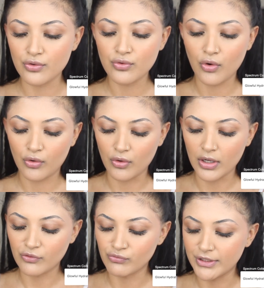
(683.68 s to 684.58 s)
not got
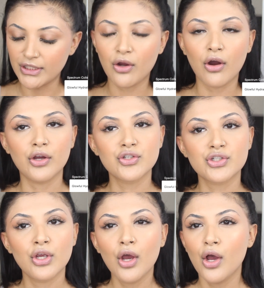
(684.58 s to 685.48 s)
like really harsh
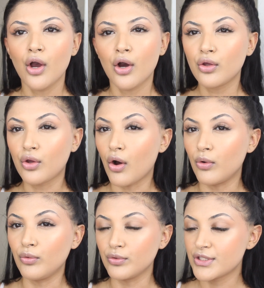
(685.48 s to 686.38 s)

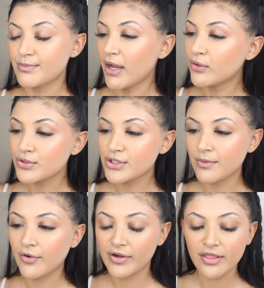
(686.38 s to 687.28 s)
gold speckles
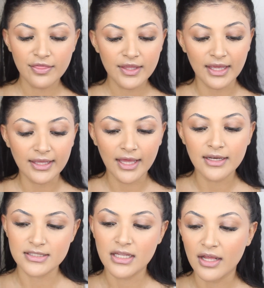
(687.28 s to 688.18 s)
to it or anything. Again,
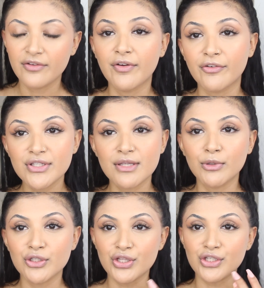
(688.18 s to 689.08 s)
it's kind of very
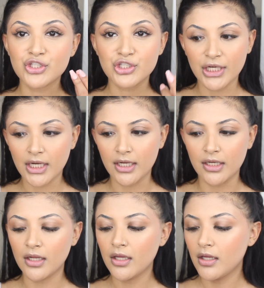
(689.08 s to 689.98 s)
similar to the
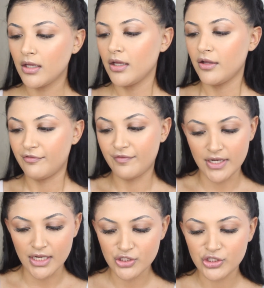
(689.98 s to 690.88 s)
sheen
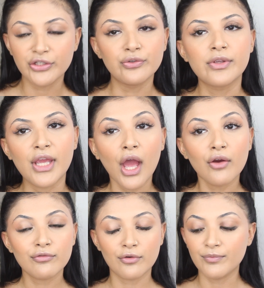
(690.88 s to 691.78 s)
finish that you
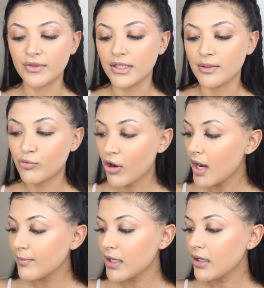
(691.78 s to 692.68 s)
get from the
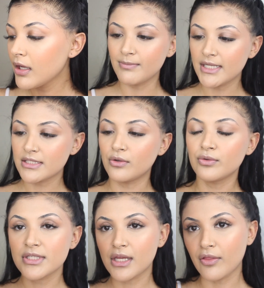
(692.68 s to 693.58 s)
primer. Mix it all
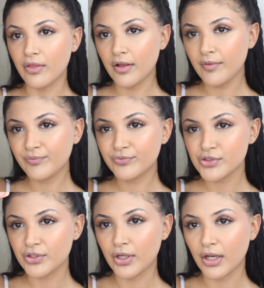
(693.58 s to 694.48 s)
together
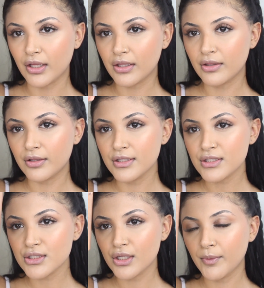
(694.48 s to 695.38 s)
so you get like this
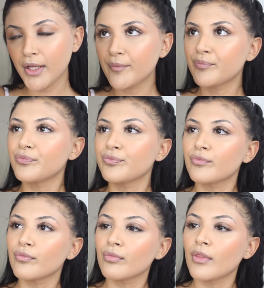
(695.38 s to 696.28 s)
to it.
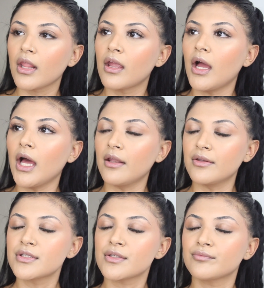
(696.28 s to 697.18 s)

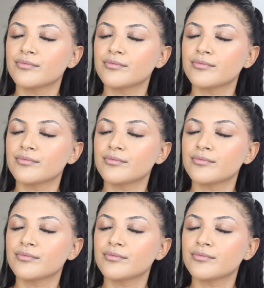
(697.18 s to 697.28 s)
And